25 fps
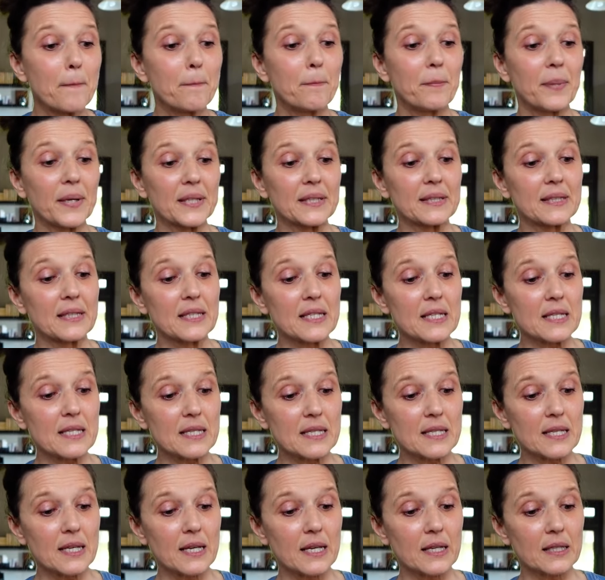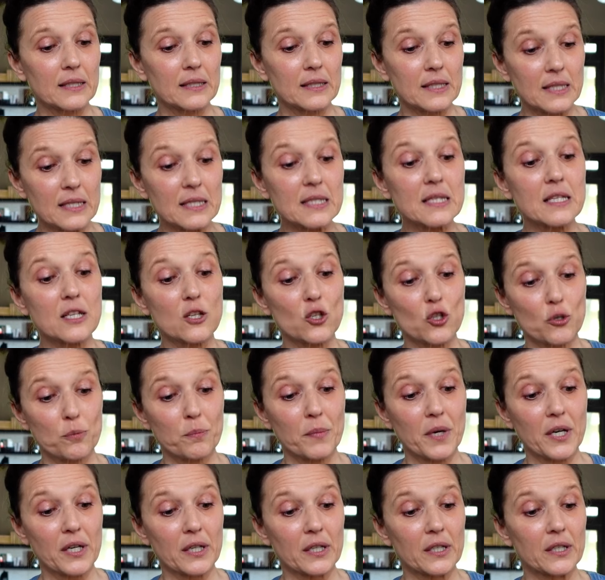But this stitch
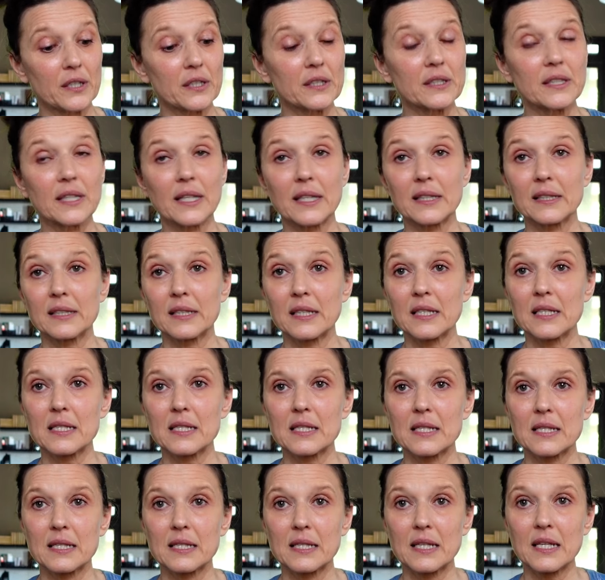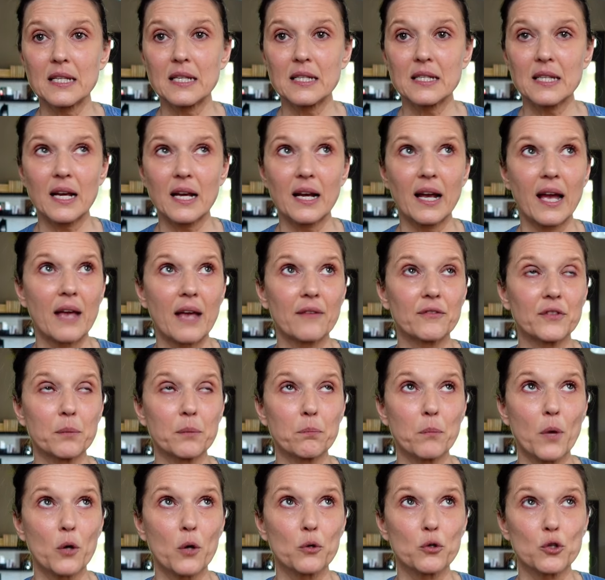marker that is, these I have the
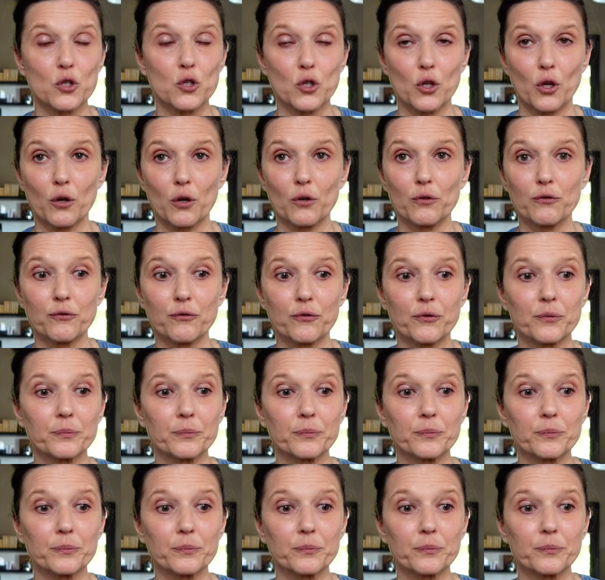most of.